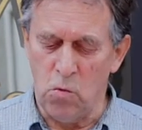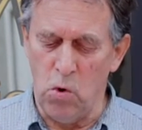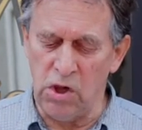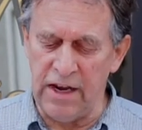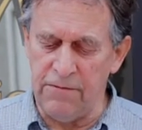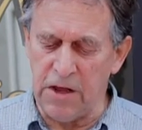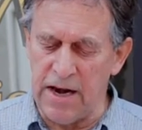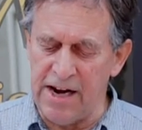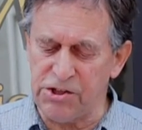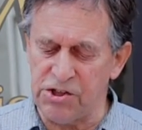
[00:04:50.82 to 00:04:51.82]
we'll leave the
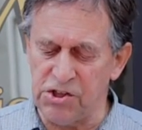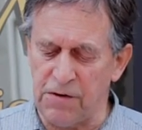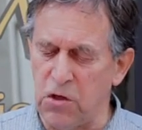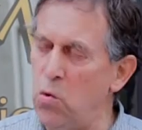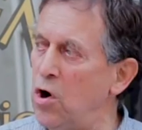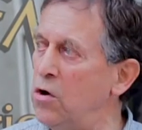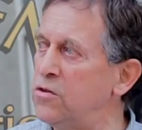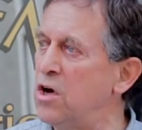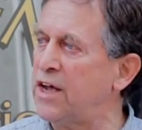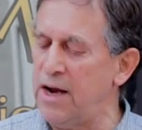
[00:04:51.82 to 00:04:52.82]
nations of the world
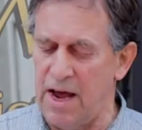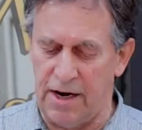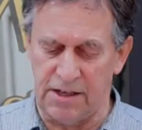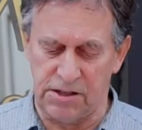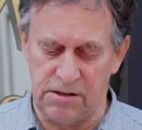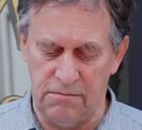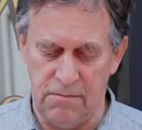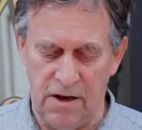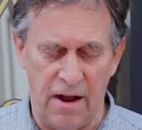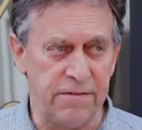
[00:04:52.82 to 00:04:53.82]
looking at us
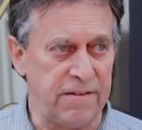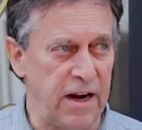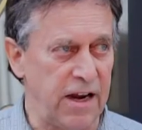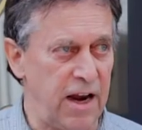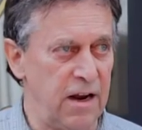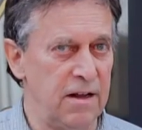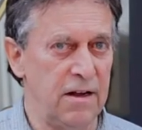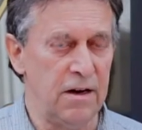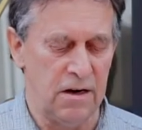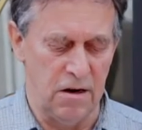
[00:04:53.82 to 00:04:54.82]
and thinking,
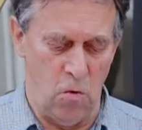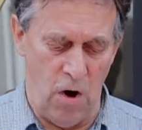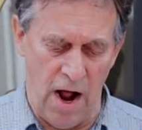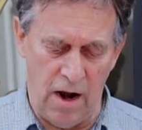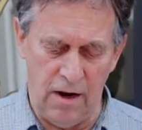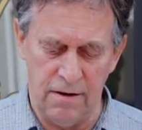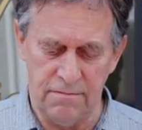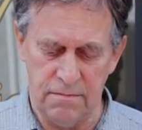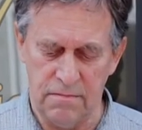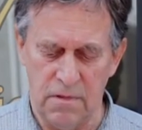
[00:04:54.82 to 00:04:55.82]
well,
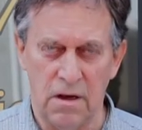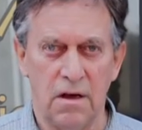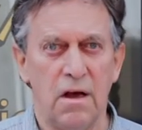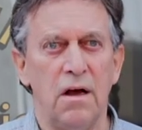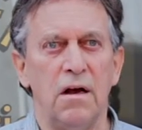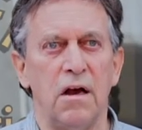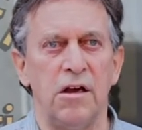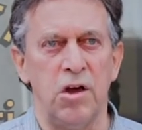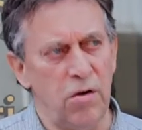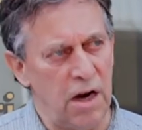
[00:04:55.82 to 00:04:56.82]

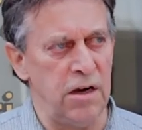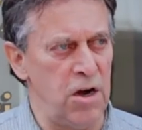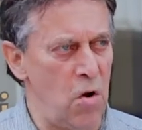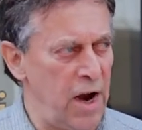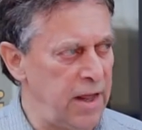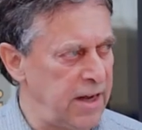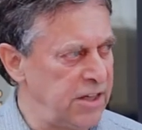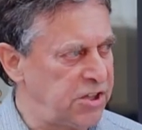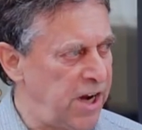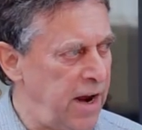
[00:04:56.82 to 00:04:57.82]
you didn't do anything
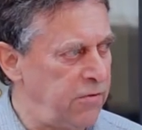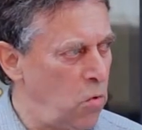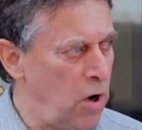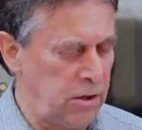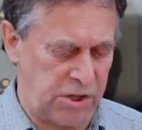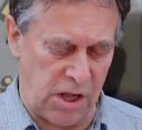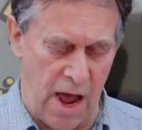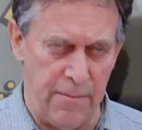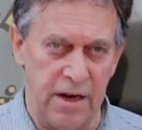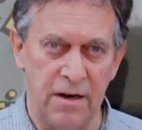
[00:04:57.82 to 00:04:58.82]
to save the world's
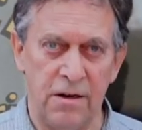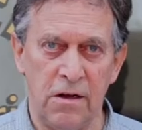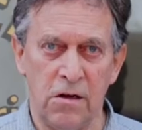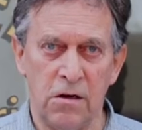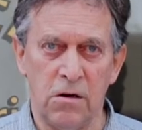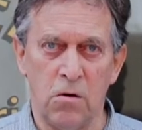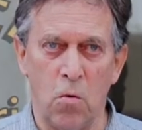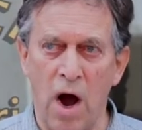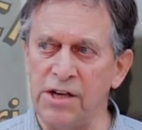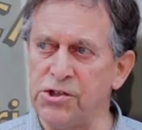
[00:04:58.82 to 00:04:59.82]
climate.
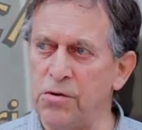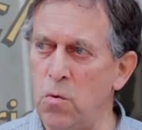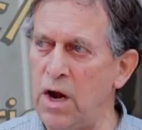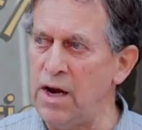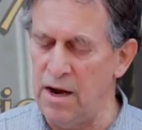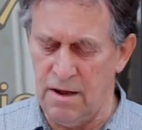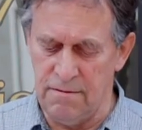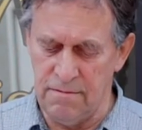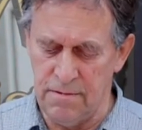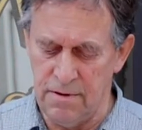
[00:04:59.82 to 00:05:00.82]
Why should we?
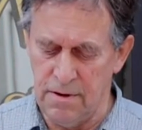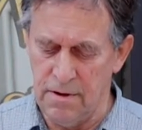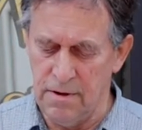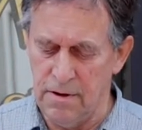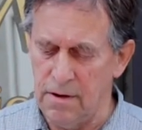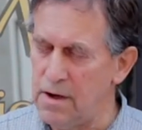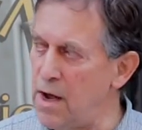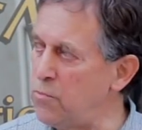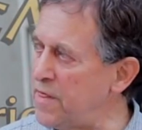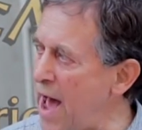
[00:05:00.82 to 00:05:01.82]

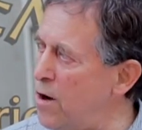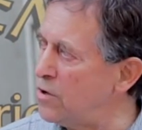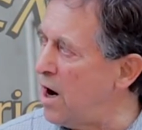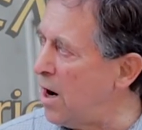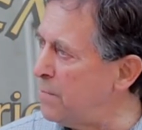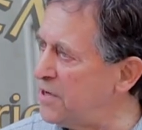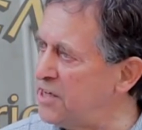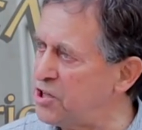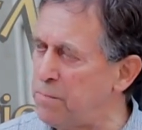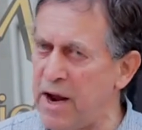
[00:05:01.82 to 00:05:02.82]
And without our
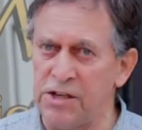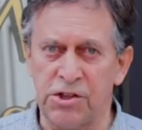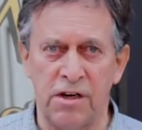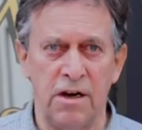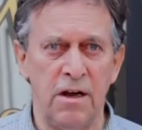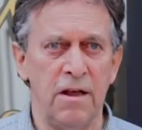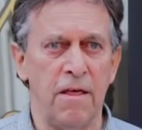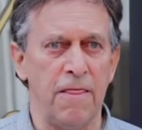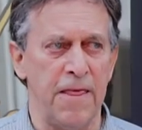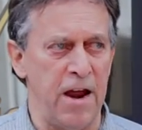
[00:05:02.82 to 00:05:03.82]
participation,
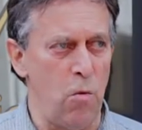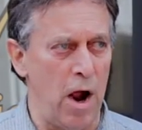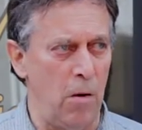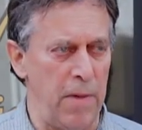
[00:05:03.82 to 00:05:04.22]
they well